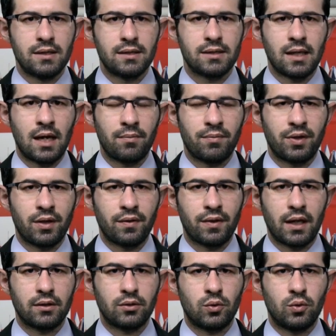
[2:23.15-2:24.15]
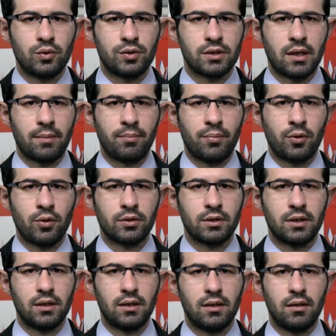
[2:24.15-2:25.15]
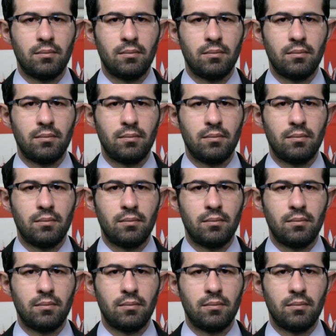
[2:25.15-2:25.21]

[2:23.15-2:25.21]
something that could support